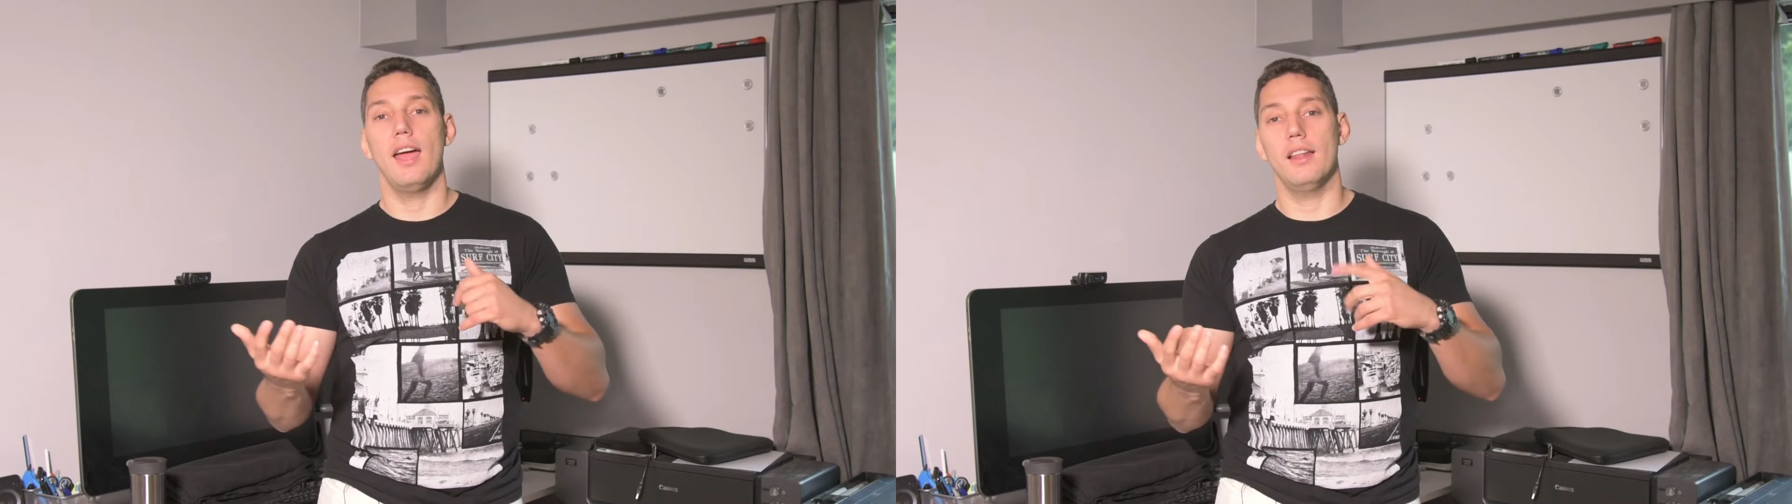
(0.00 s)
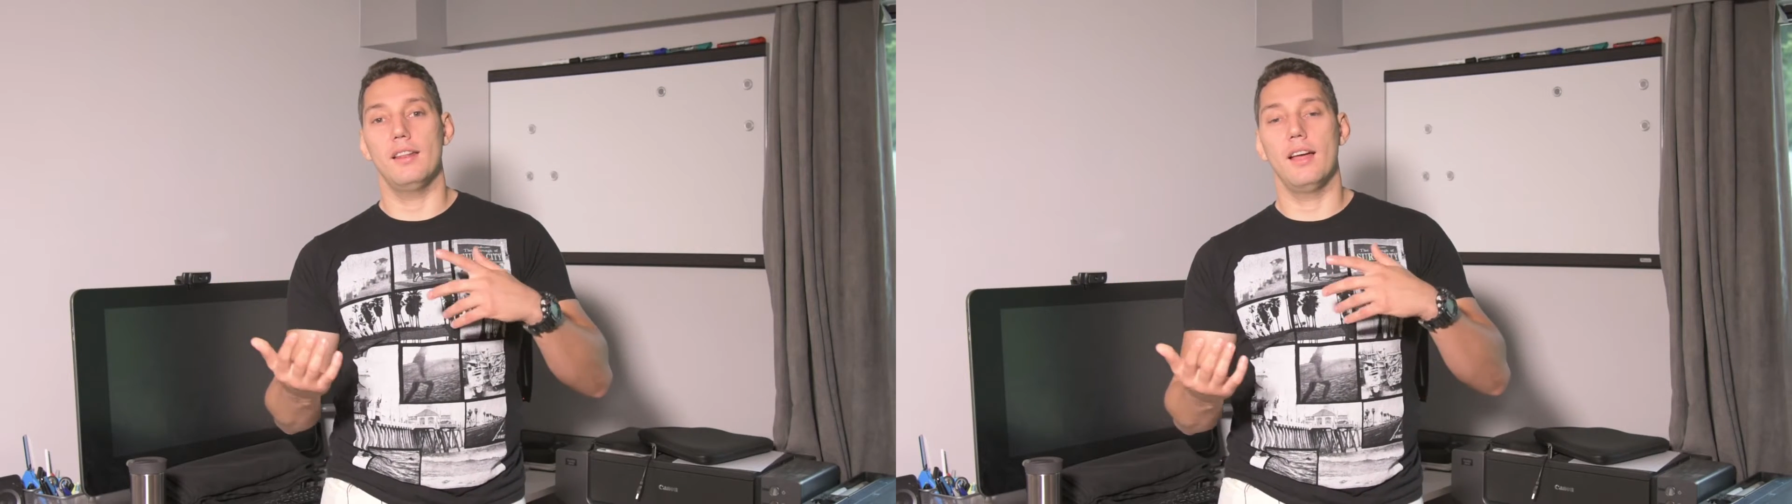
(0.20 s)

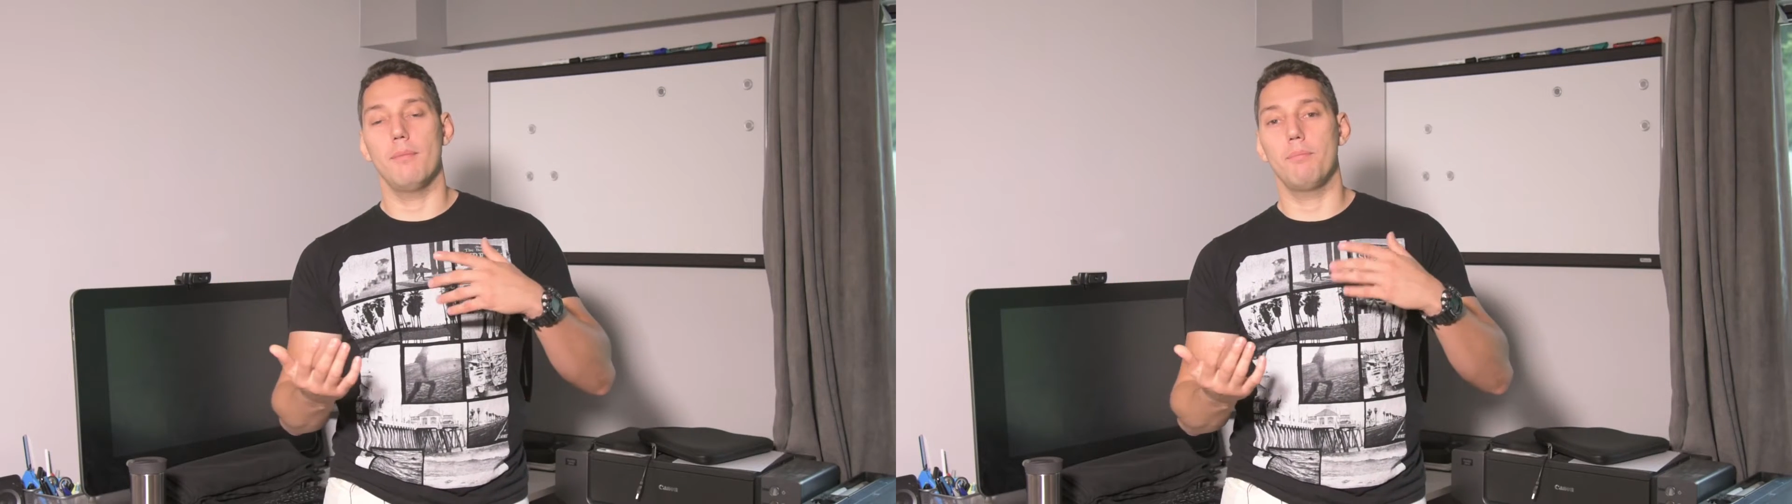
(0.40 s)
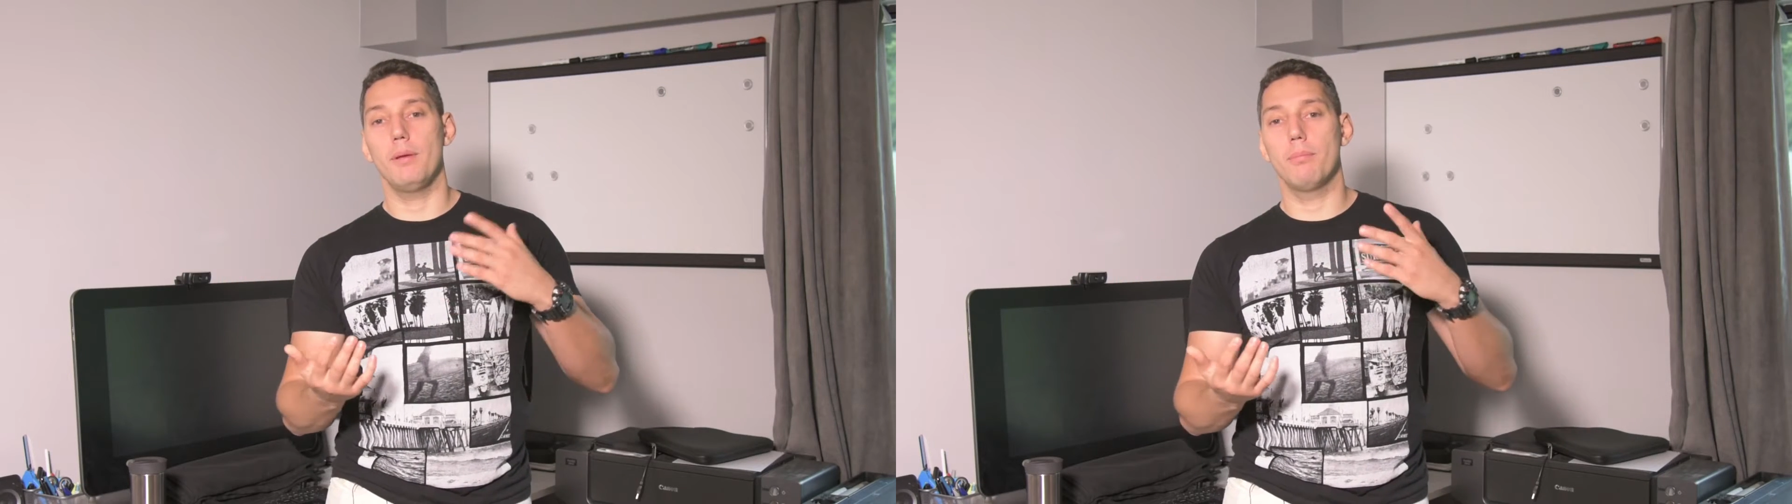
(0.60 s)
and
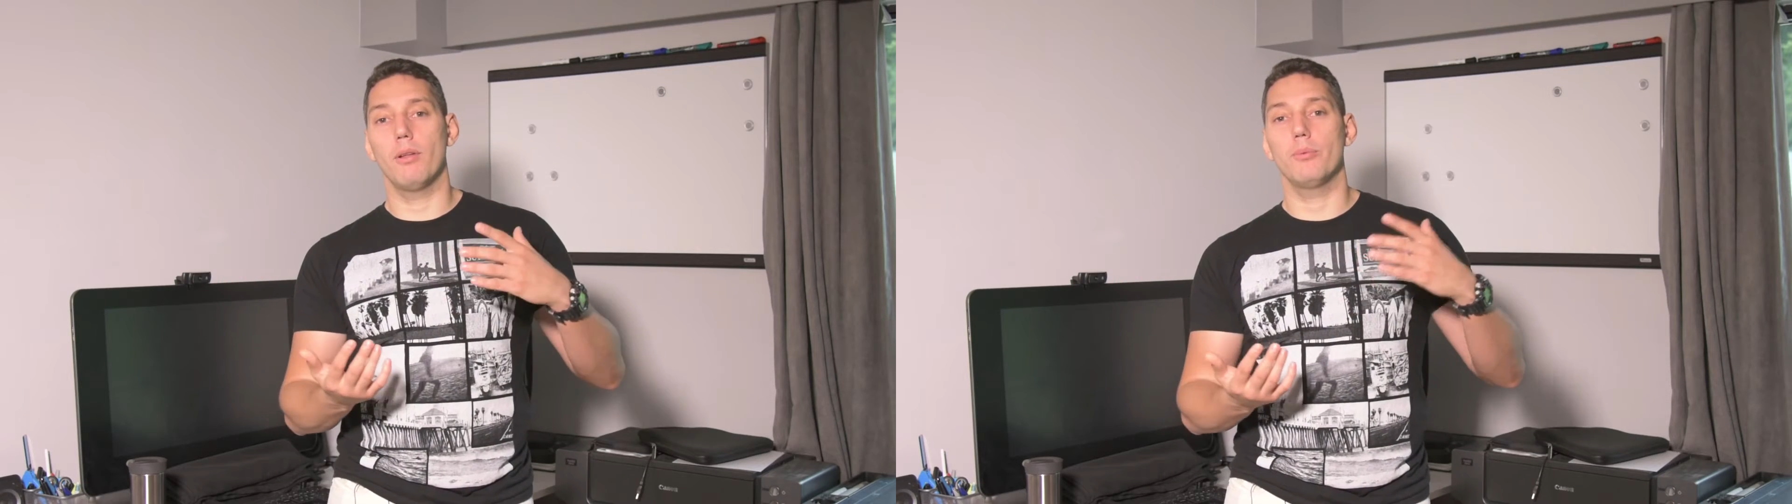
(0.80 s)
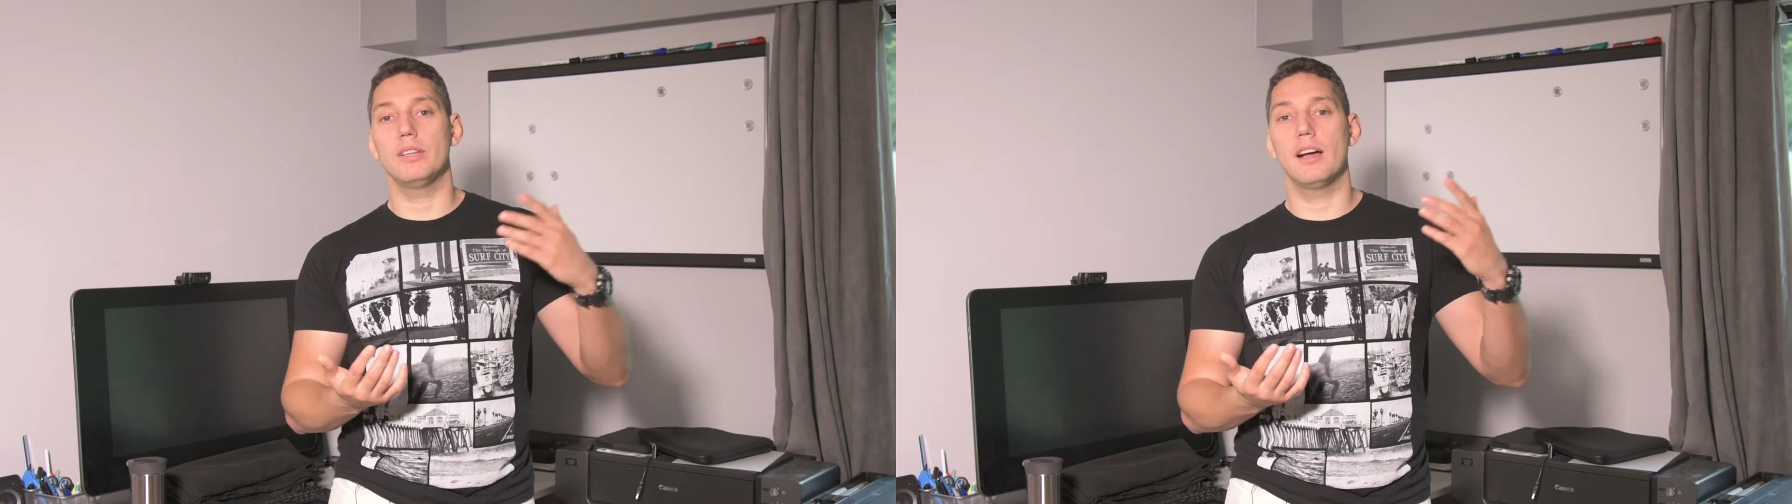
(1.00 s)

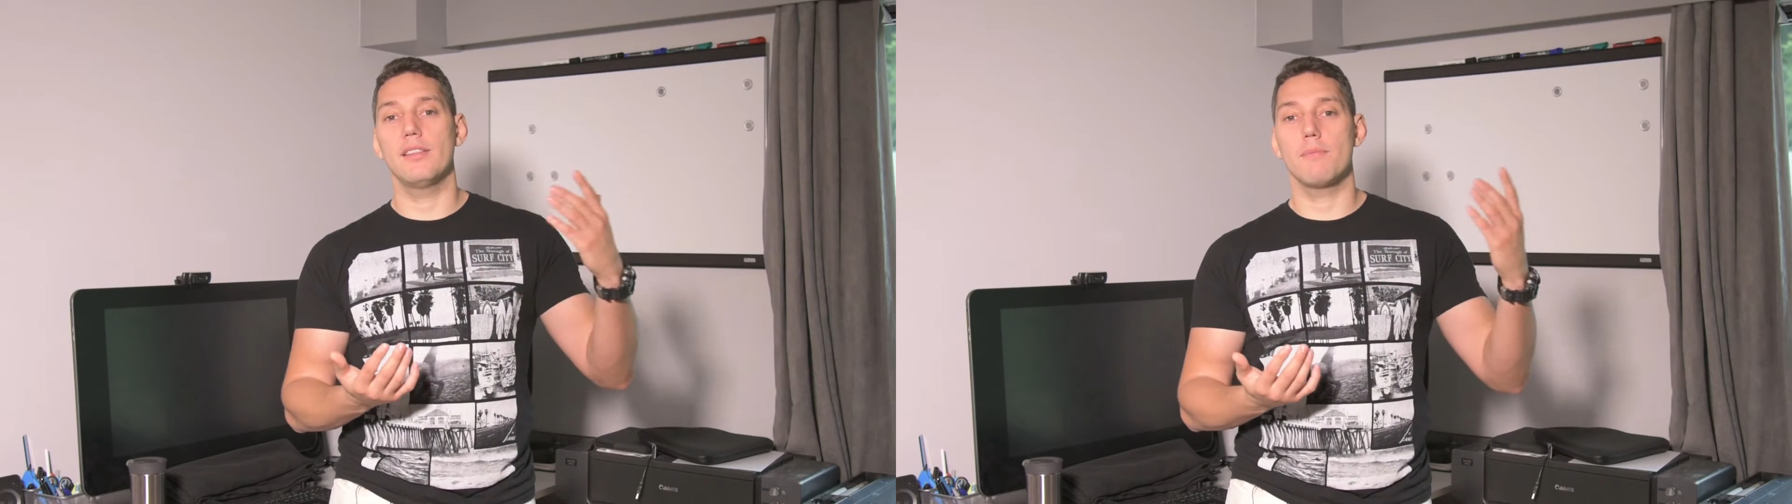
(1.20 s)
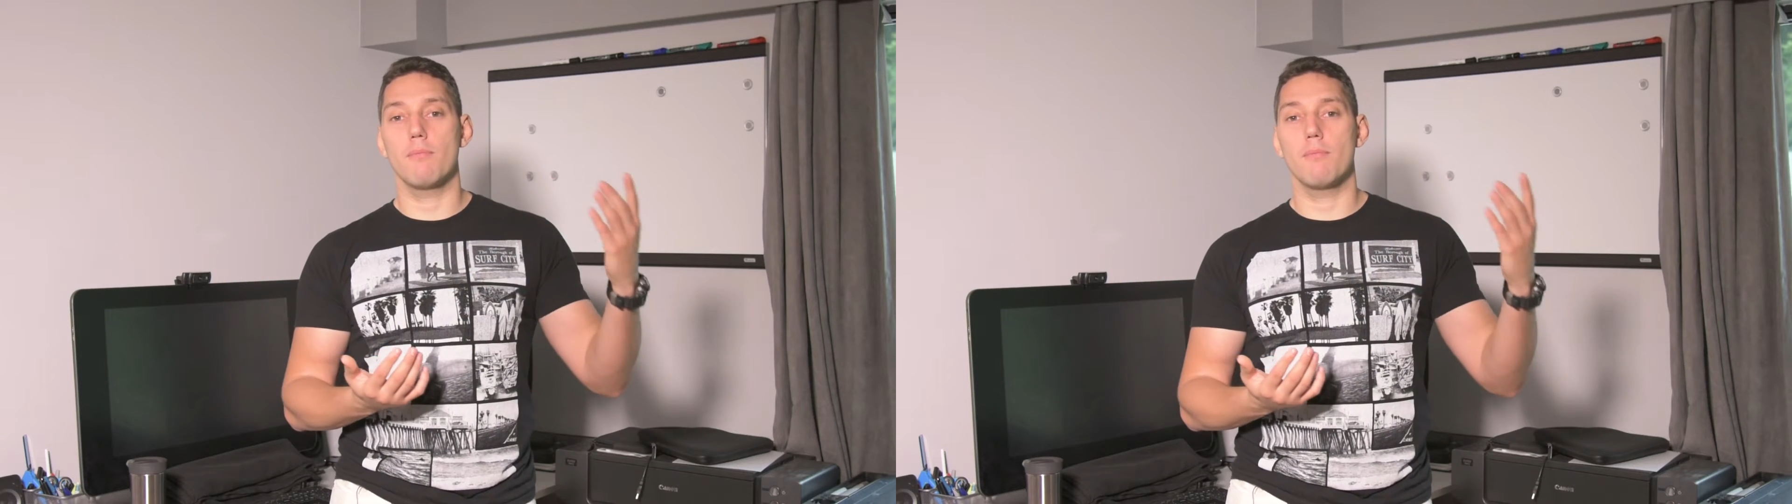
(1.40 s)
people with other